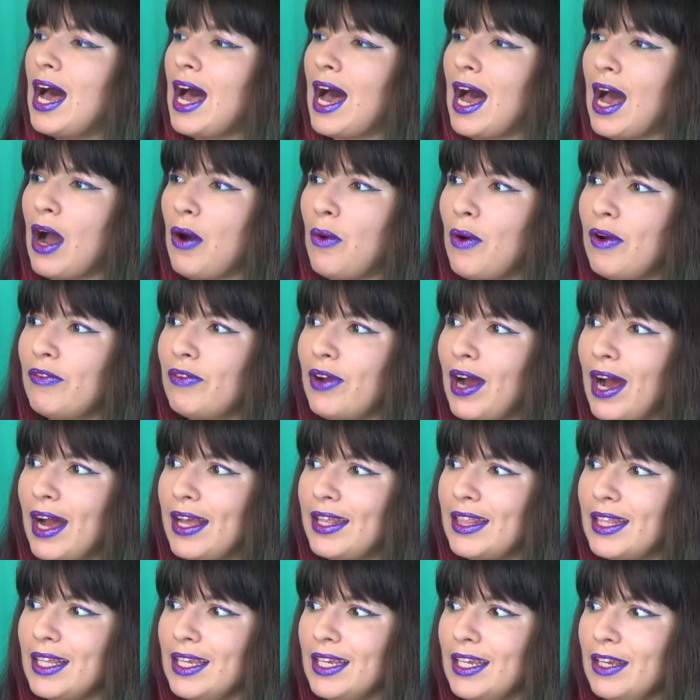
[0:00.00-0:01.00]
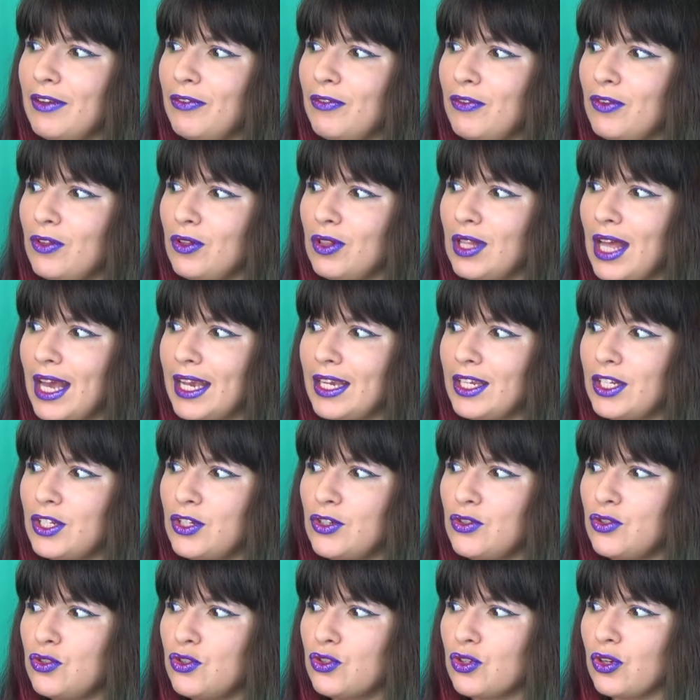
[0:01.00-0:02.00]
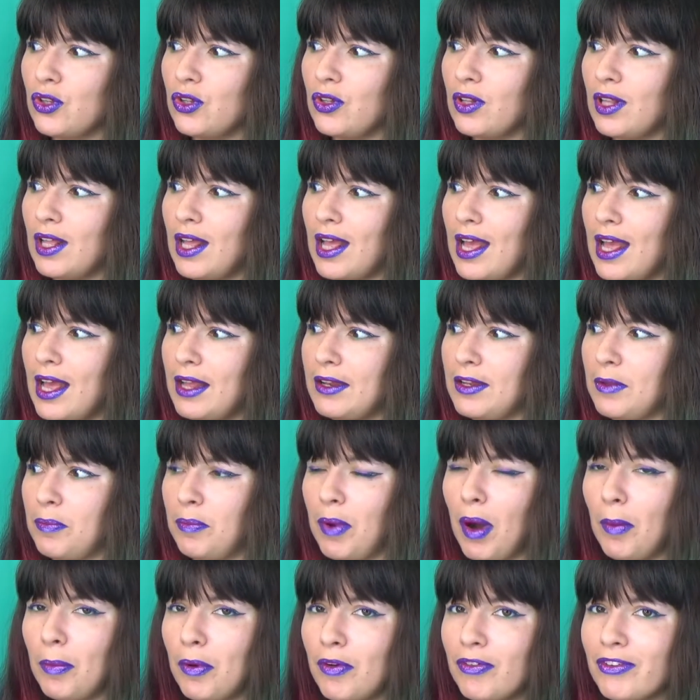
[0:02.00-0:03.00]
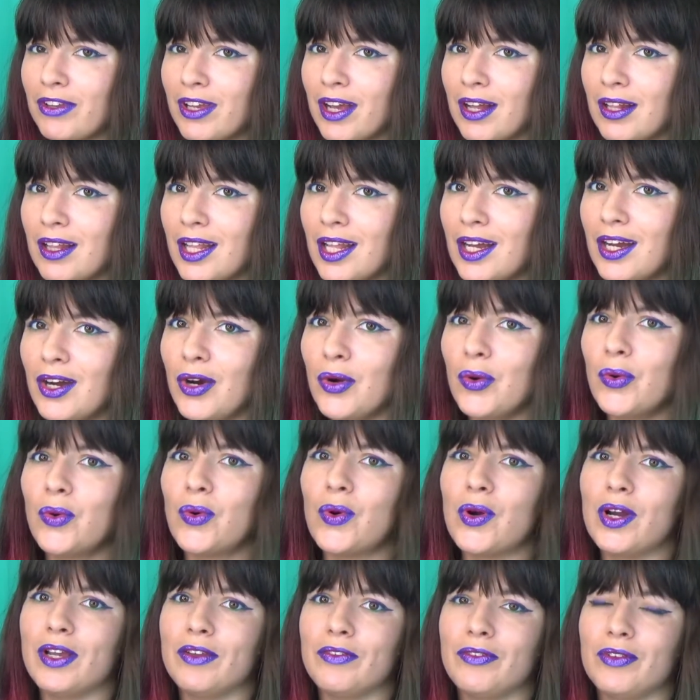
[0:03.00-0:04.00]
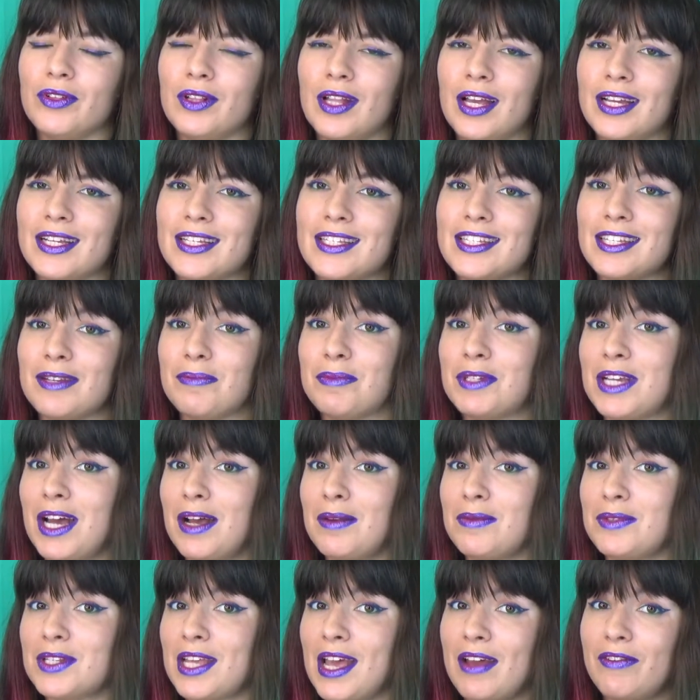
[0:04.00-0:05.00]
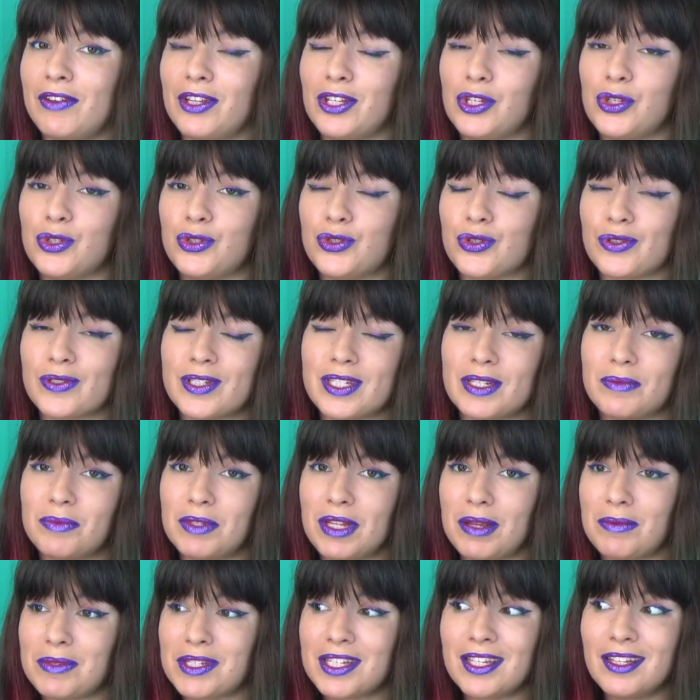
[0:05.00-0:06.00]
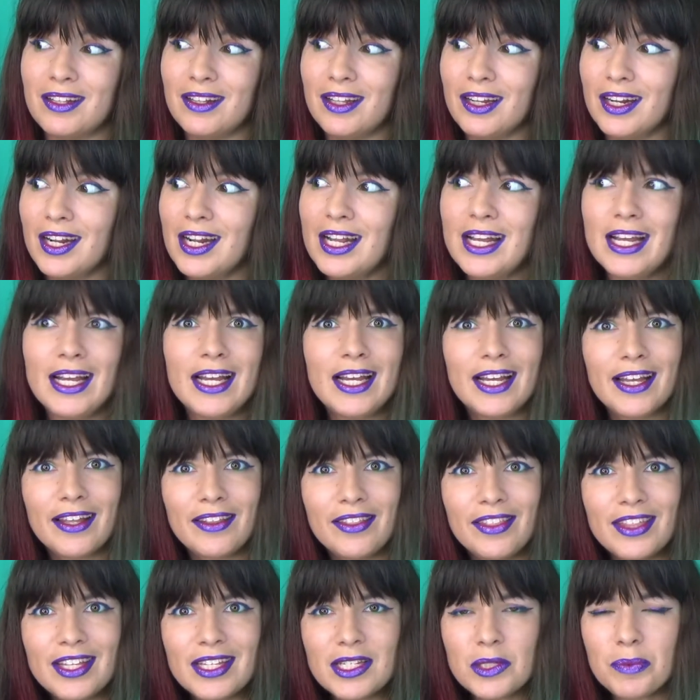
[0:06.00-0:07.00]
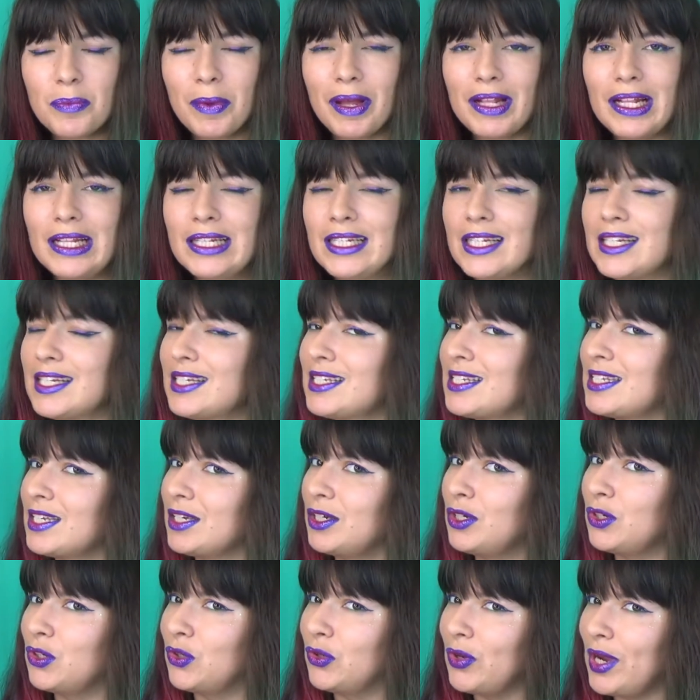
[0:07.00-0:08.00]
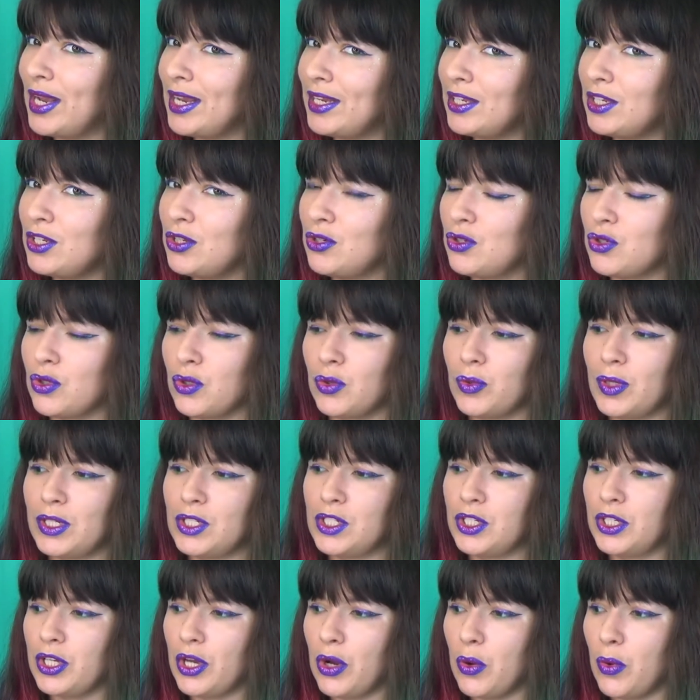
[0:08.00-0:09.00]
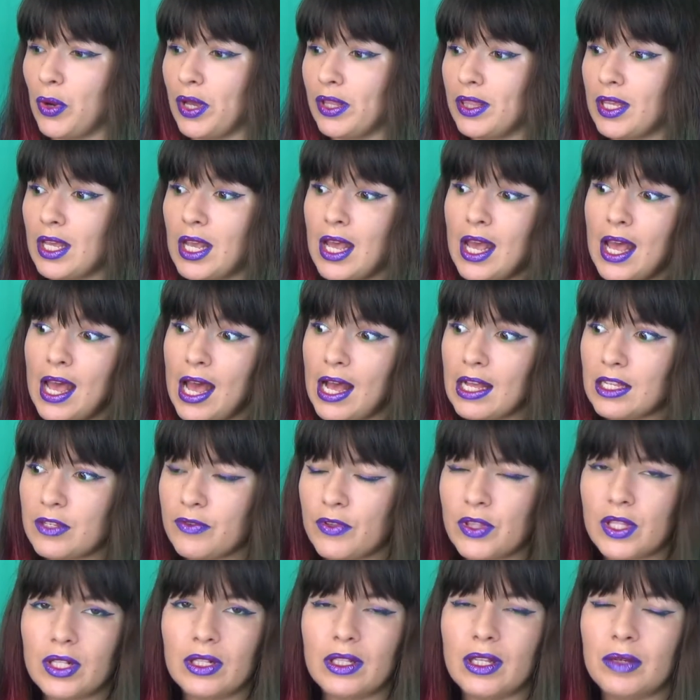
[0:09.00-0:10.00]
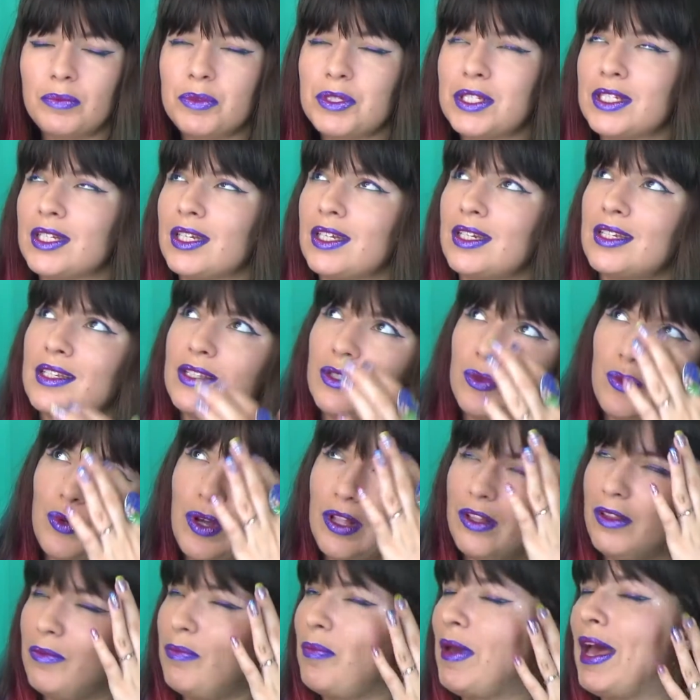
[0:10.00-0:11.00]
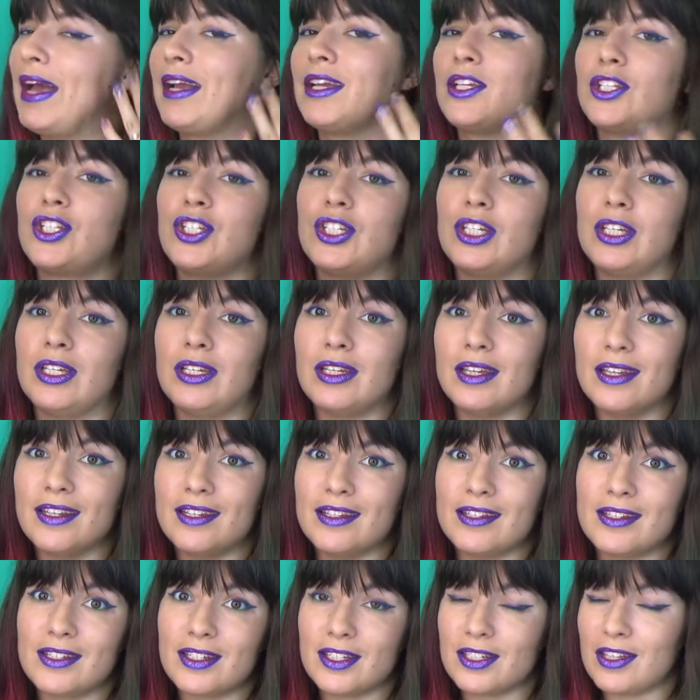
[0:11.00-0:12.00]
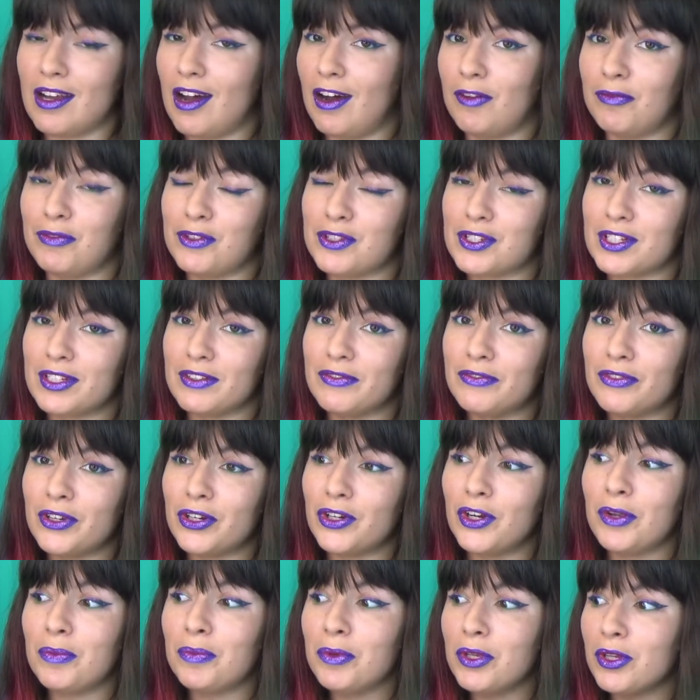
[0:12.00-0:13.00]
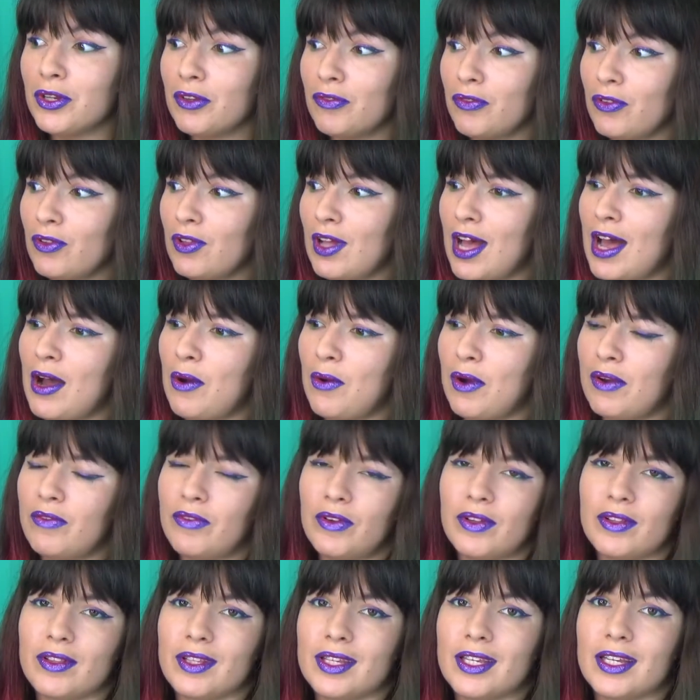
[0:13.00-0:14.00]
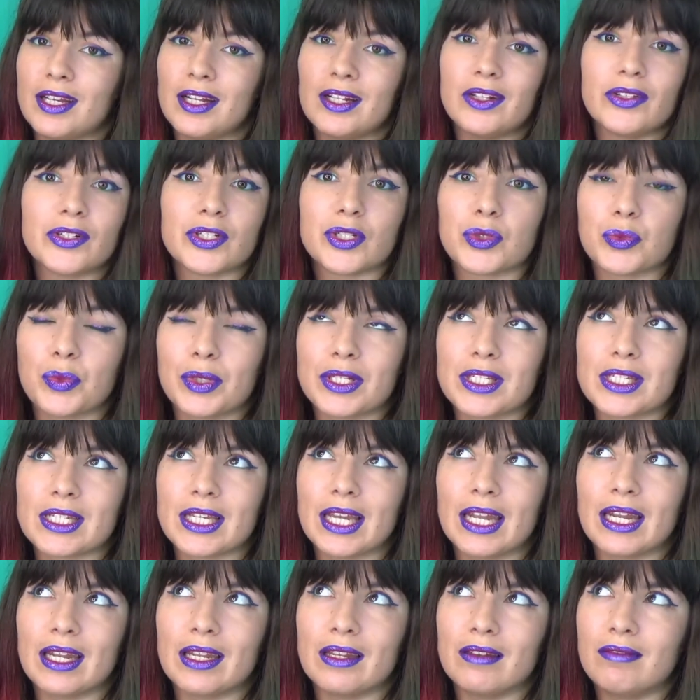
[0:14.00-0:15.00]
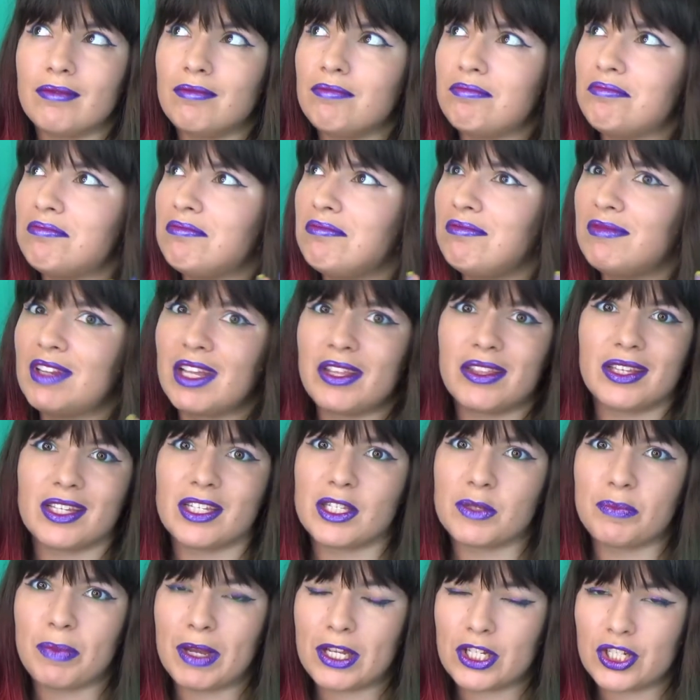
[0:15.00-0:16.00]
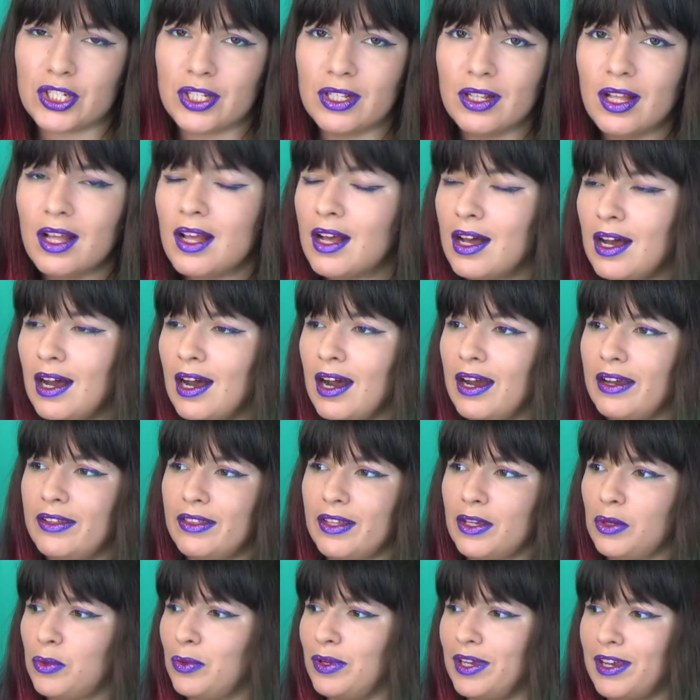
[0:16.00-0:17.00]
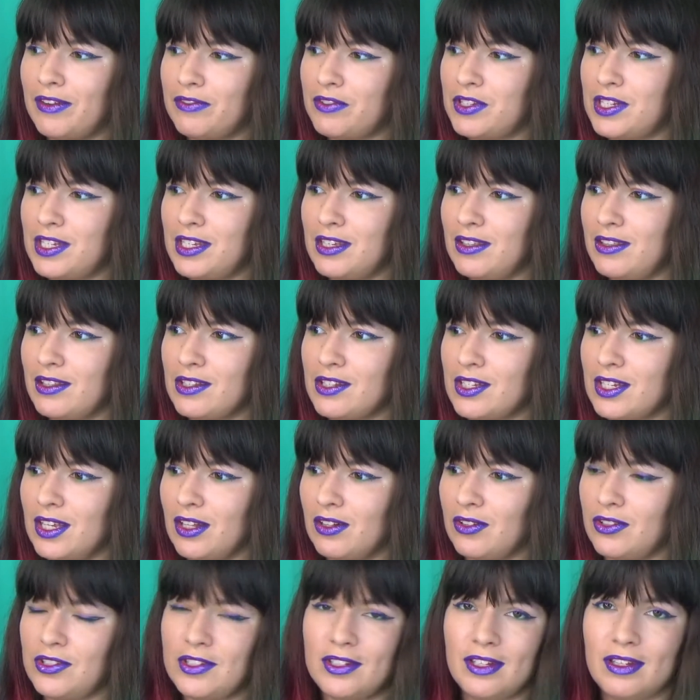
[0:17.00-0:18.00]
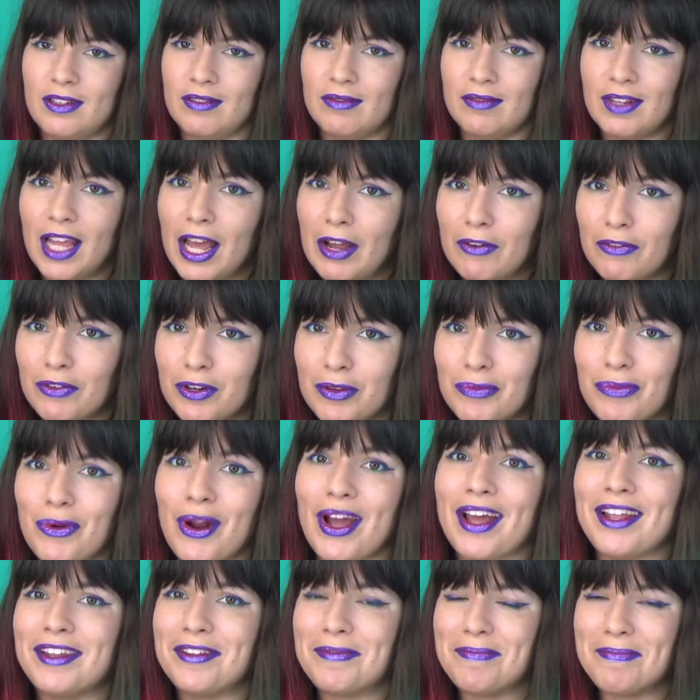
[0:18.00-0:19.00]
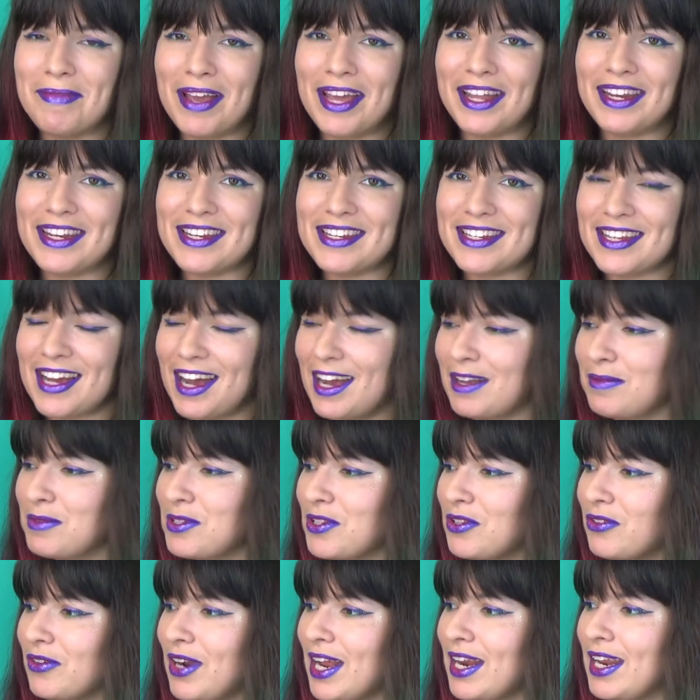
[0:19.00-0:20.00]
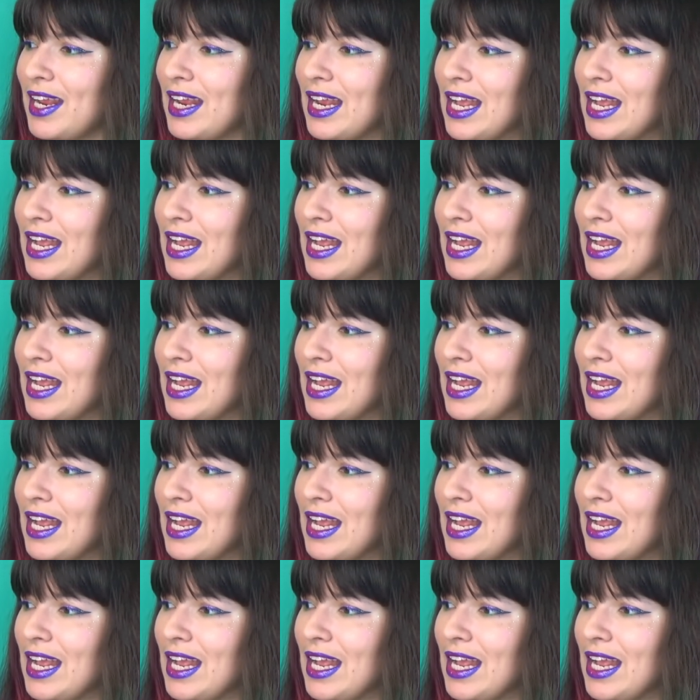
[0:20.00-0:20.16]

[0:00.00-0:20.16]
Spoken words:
However, I think if you like neutral and a pop of color, or if you like sometimes having neutral, sometimes color, this palette is a great neutral one to go with. As for the lipsticks, well, the packaging is obviously very beautiful, however, the colors, once again, are nothing special. I think we have seen these colors in every brand many times already.